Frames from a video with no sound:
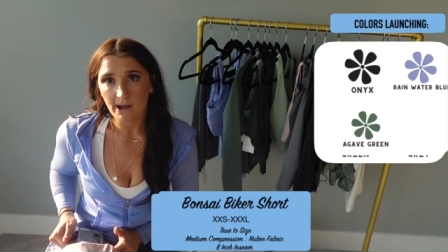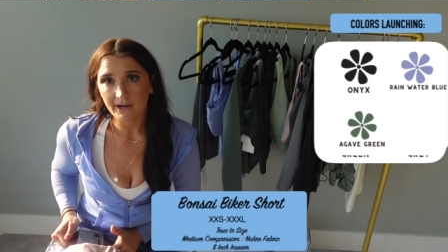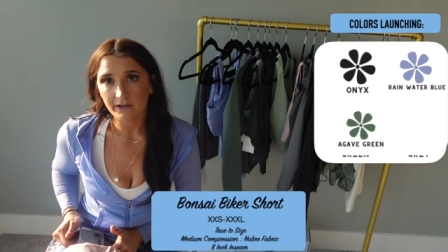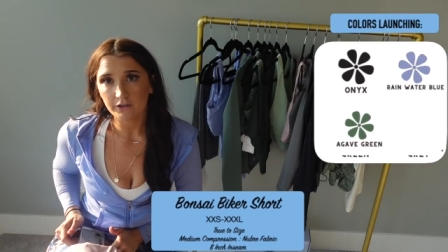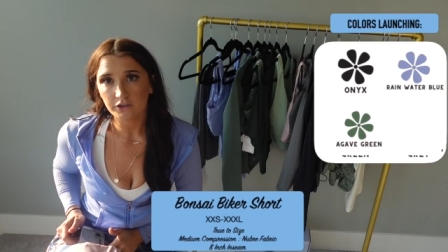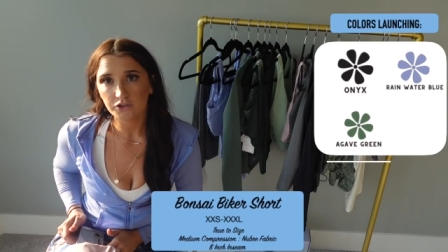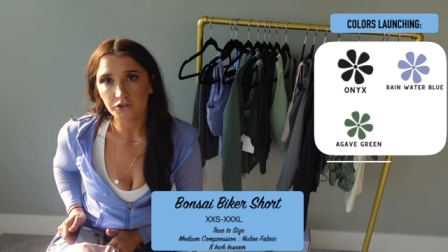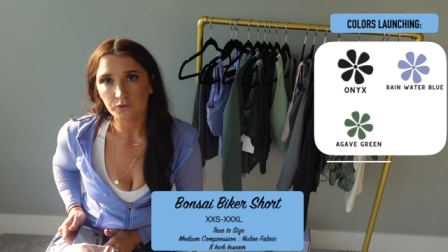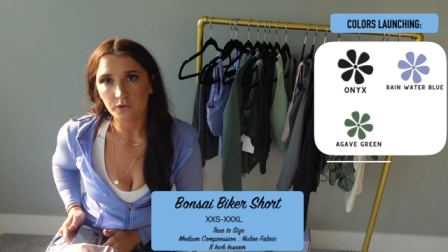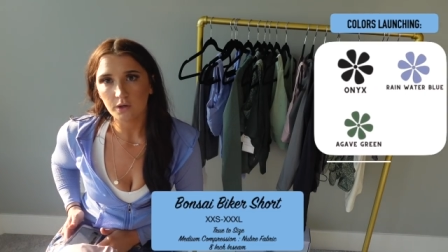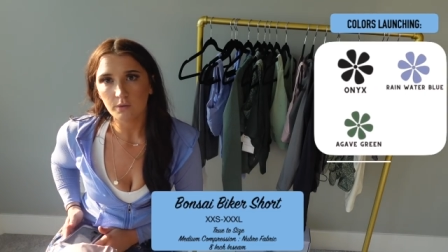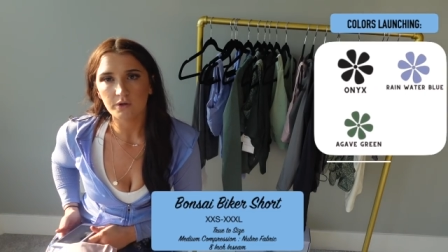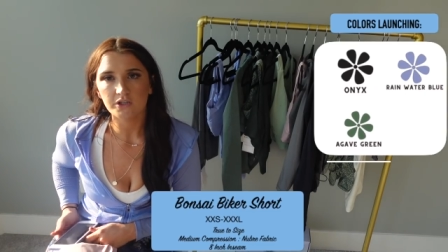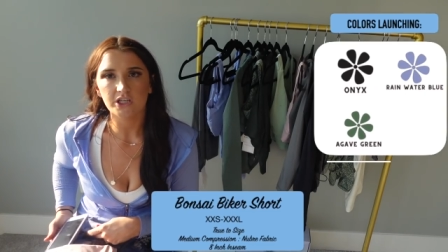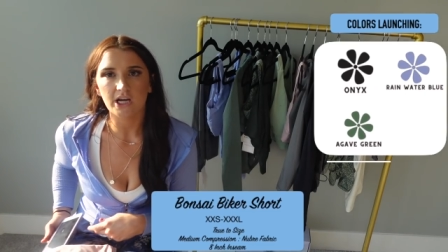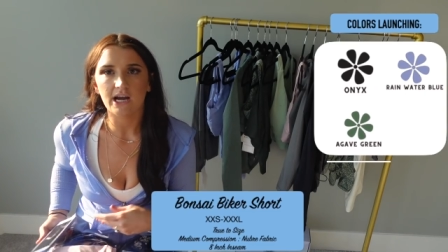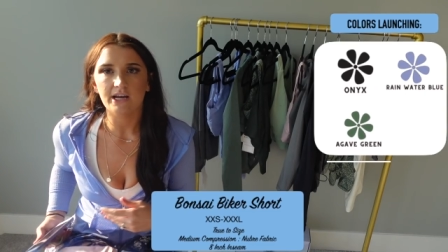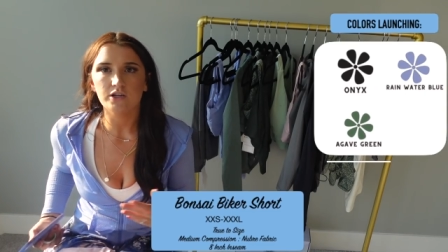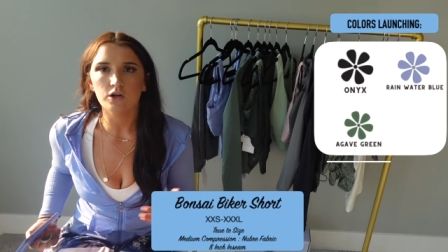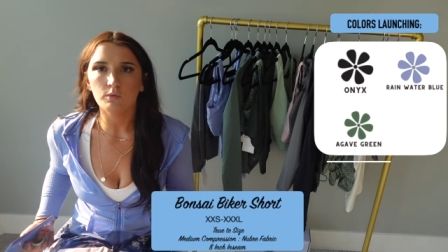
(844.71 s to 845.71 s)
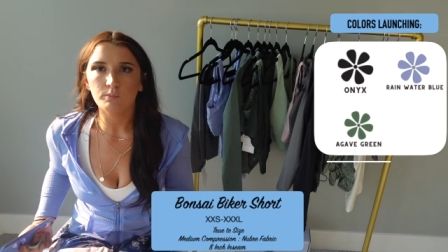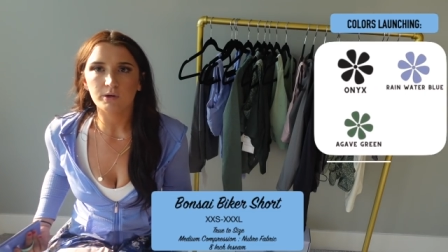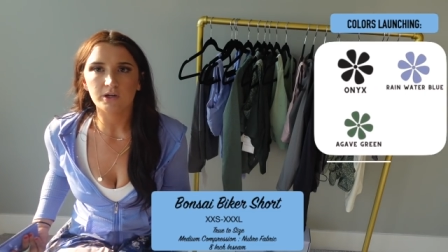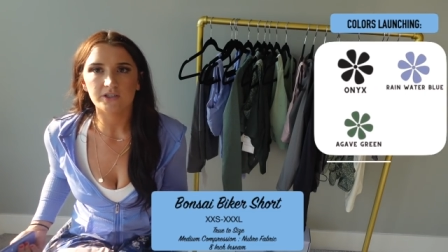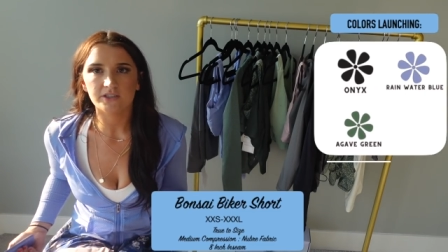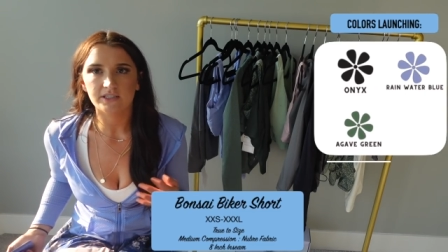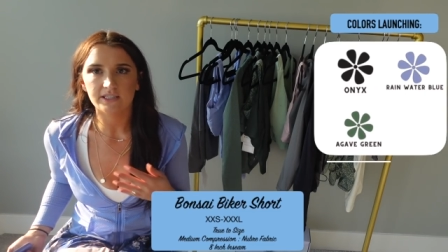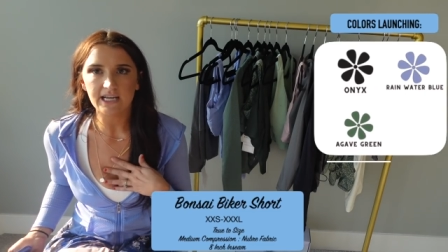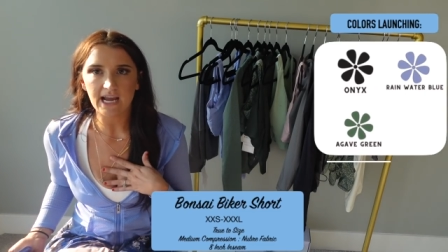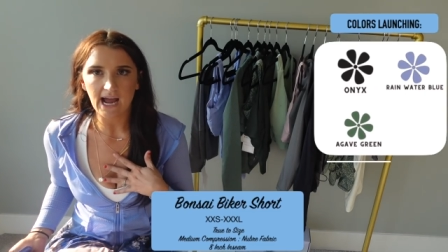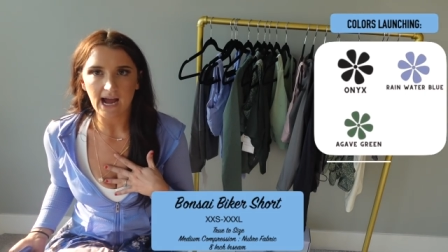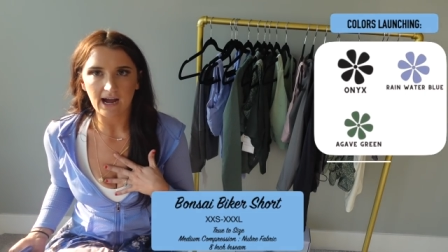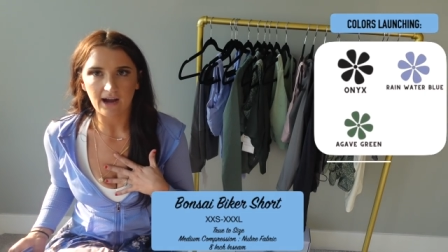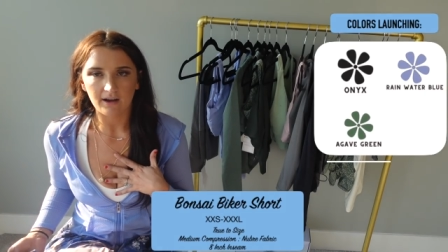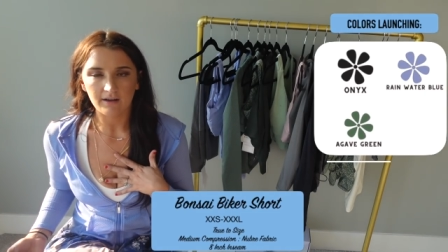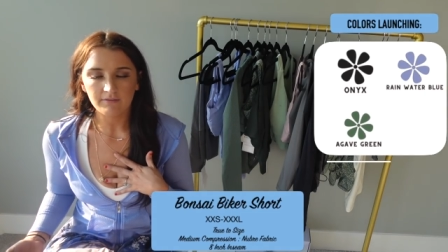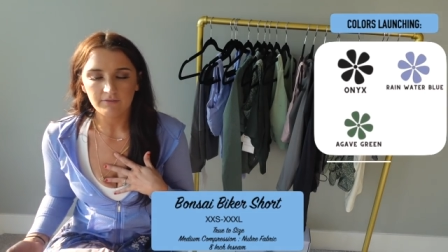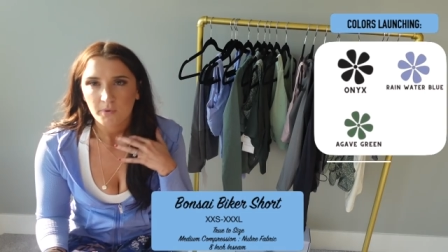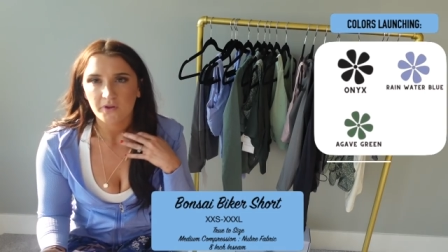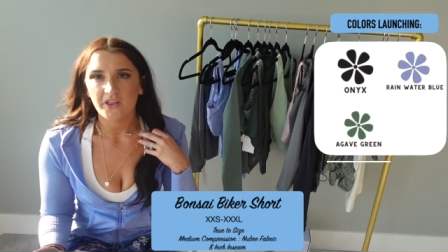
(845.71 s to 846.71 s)
biker short, which I don't personally
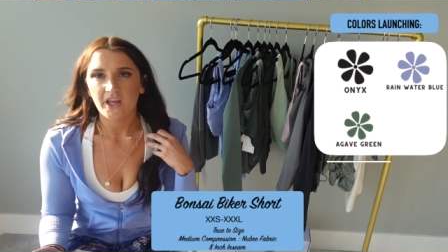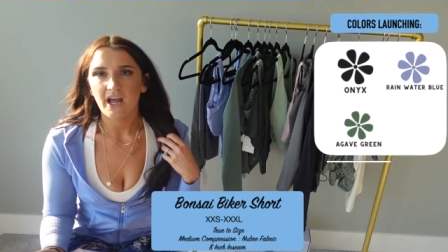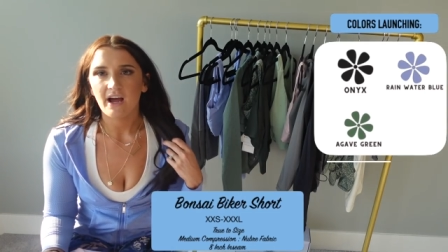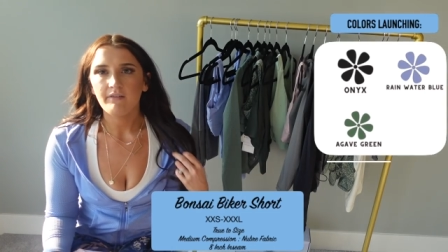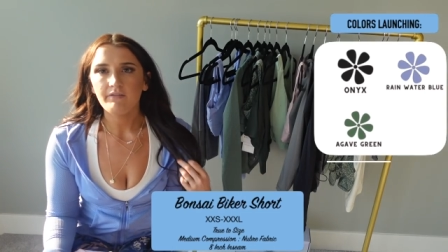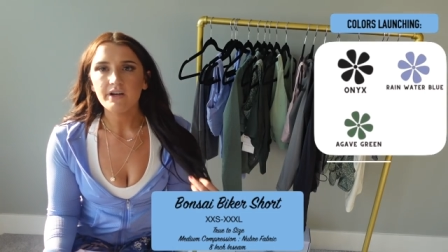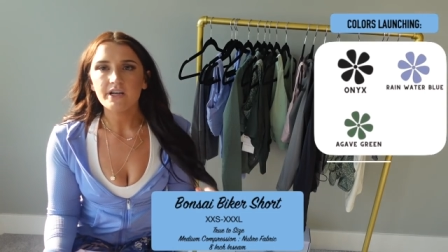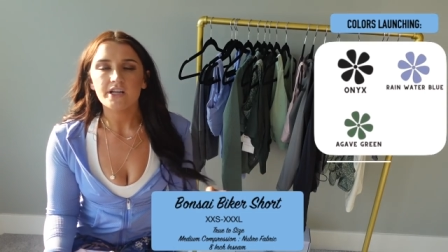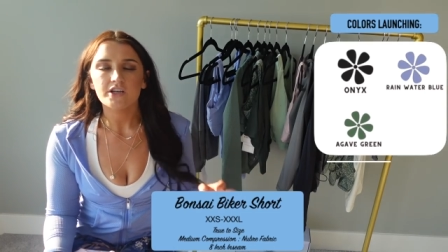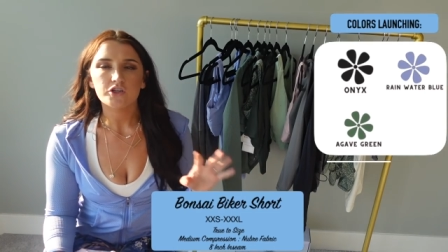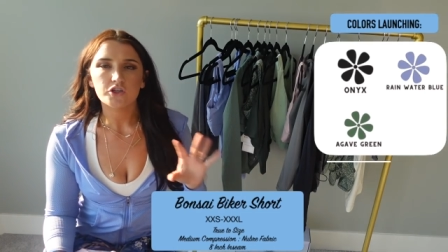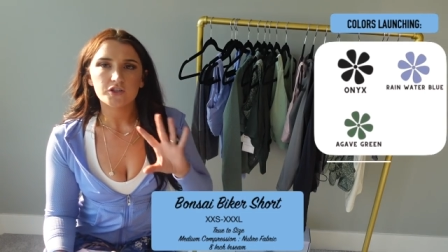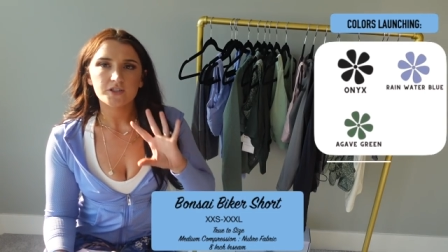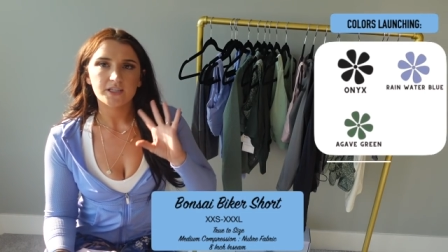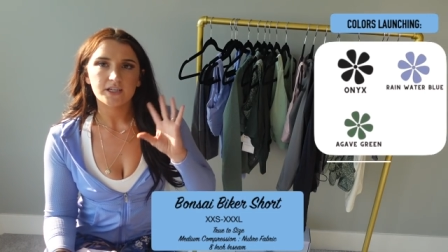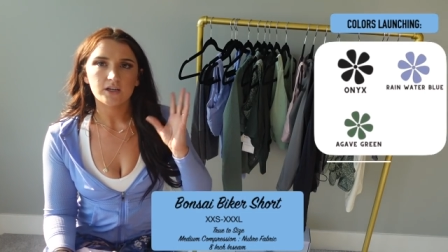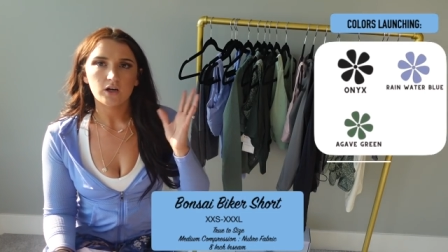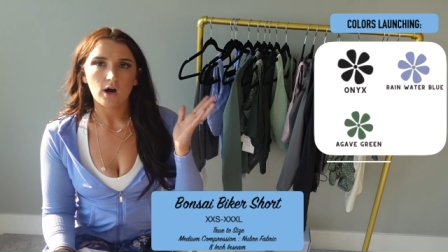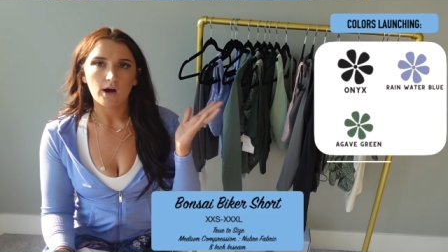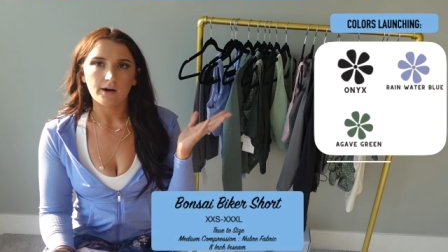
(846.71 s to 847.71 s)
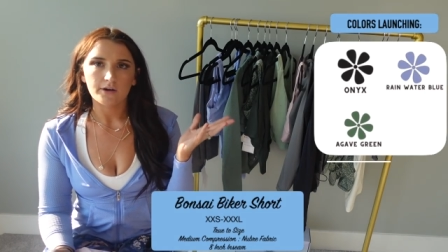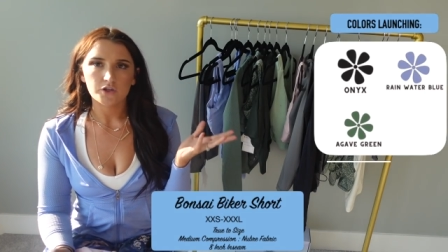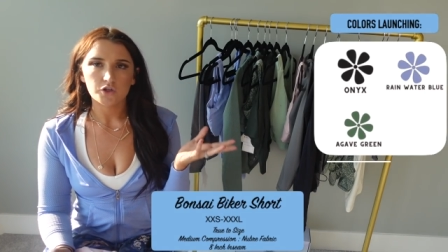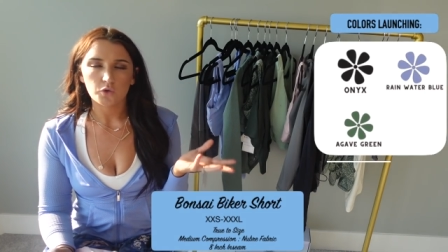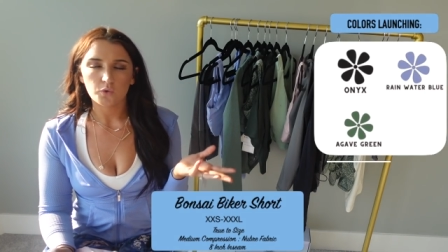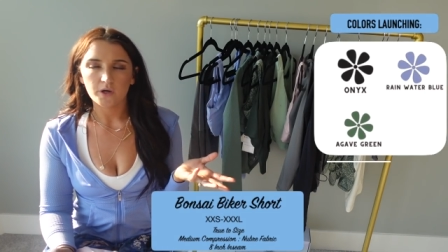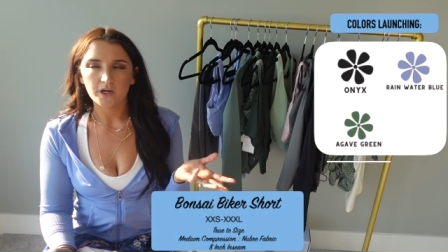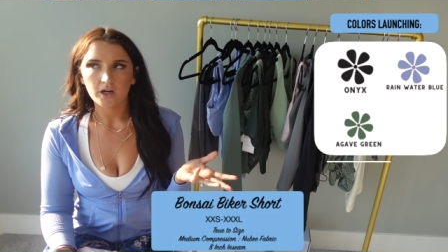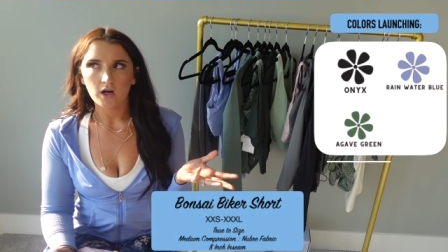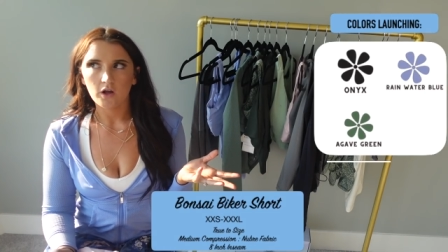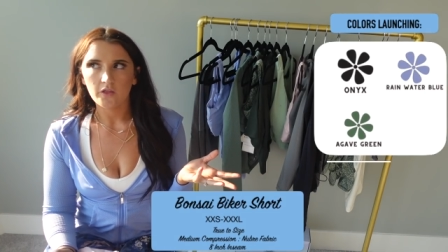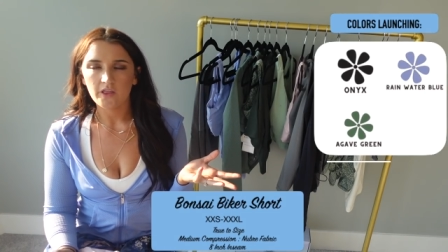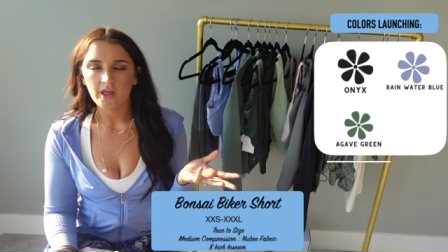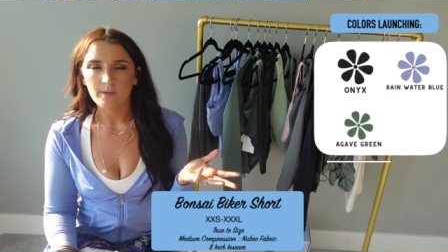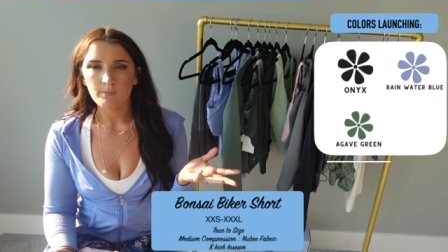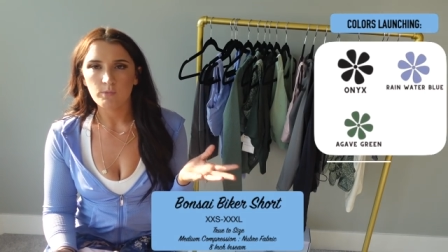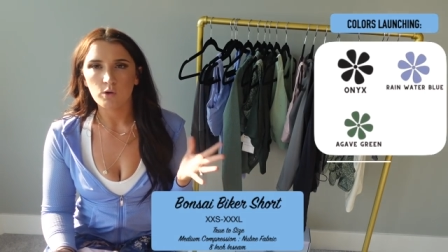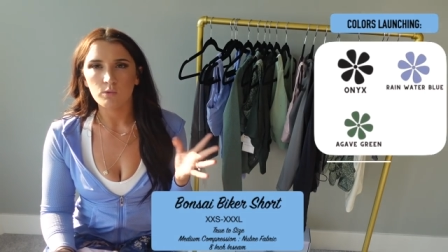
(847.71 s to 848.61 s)
have, but they have an interesting contouring on them.